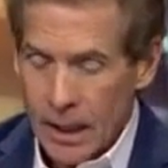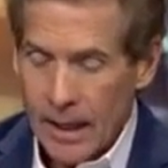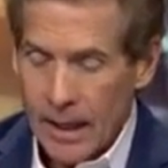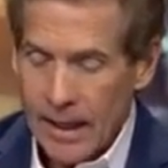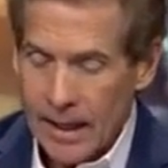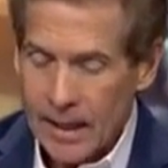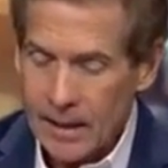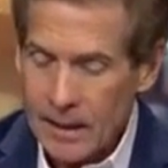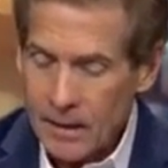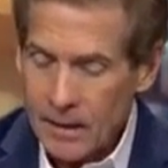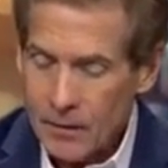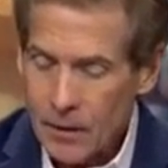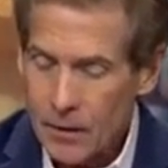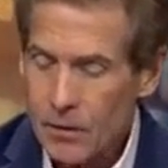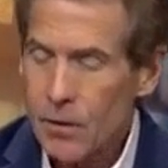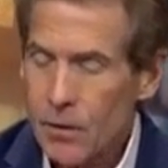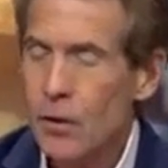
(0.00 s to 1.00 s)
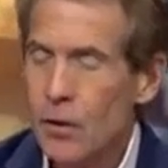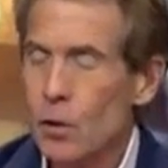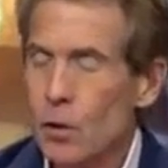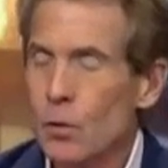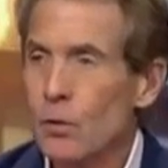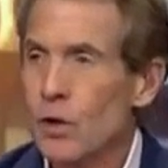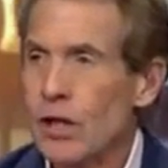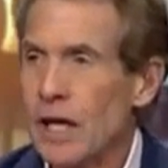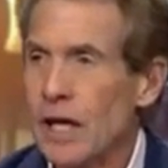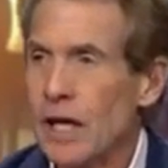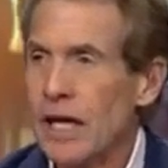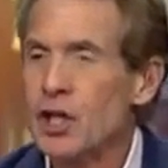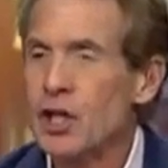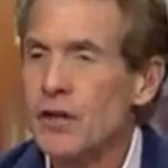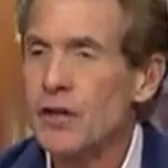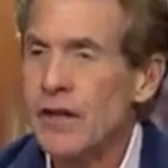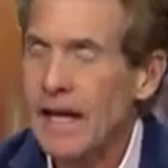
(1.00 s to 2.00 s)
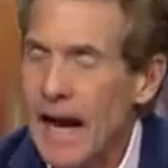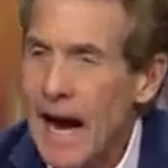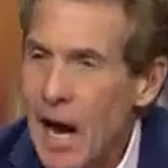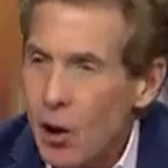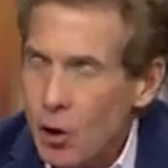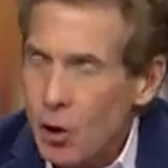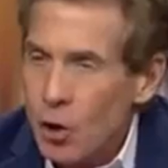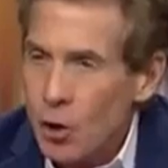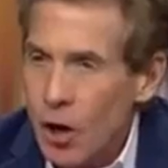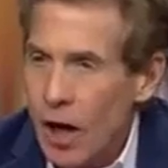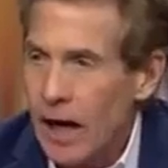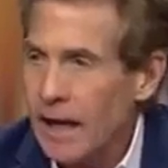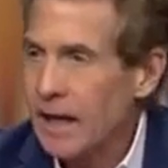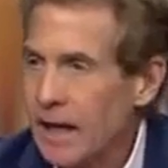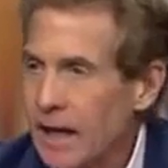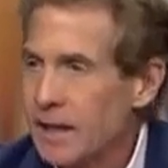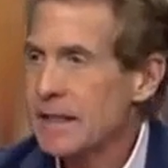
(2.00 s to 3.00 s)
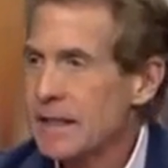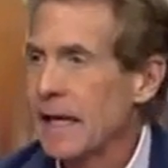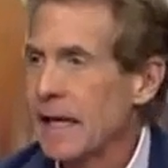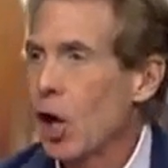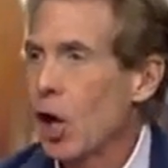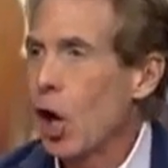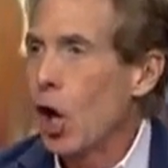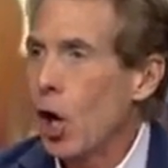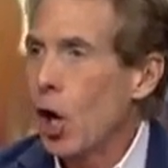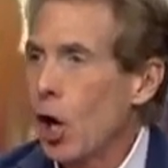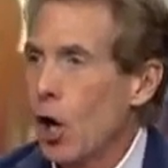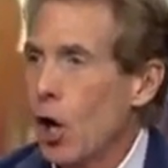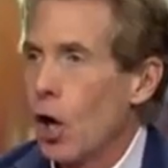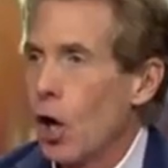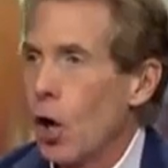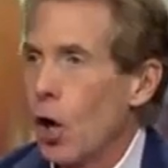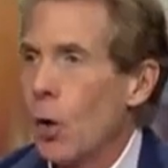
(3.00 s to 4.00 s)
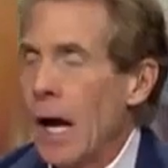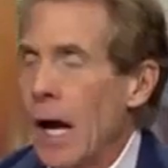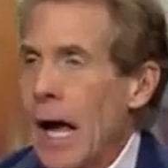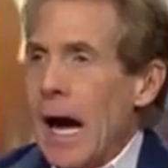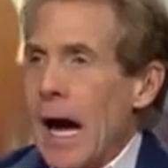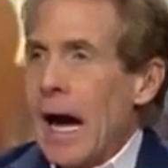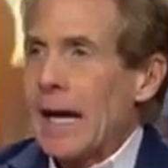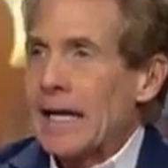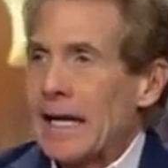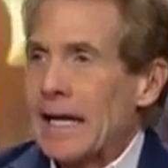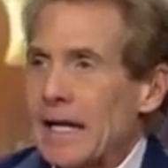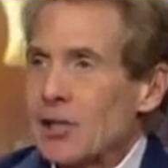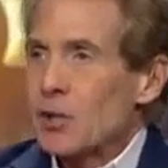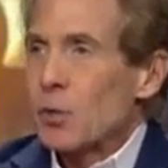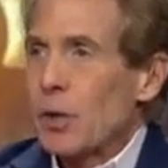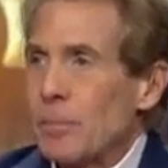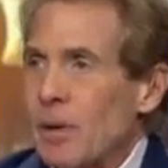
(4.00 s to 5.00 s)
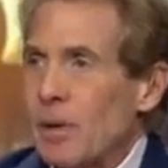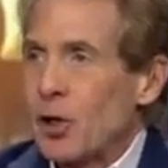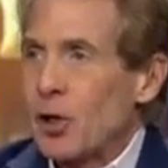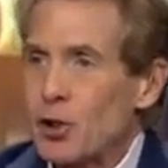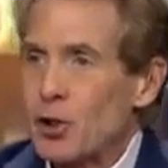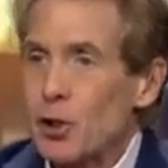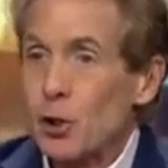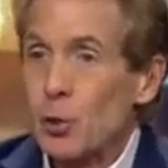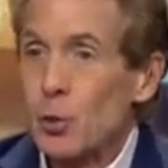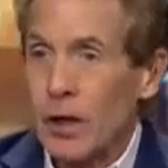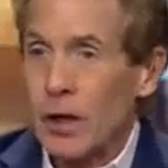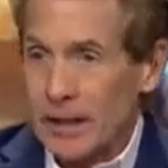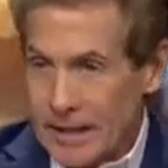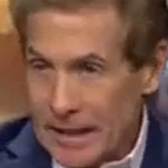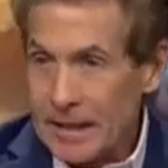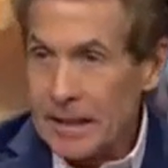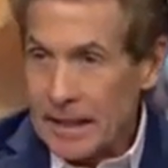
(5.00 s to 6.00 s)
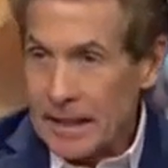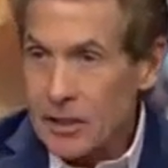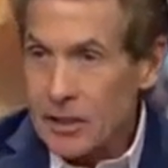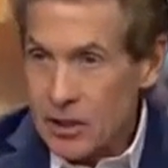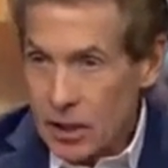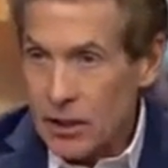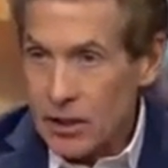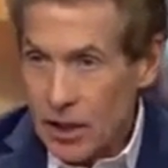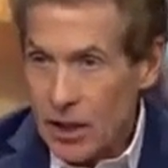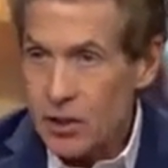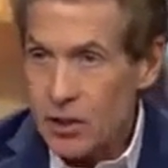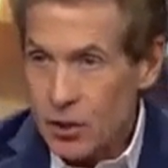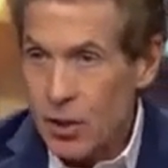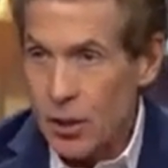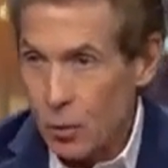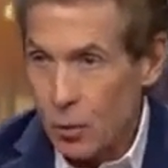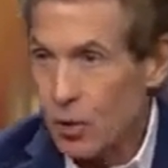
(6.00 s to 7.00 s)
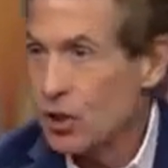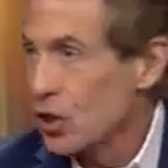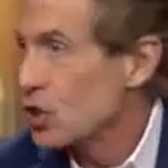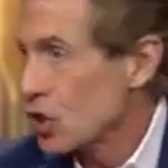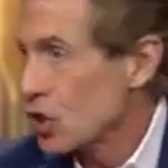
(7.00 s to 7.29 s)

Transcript: and they're gauging the outcry and saying, uh-oh, I guess we better do what didn't get done yesterday, which is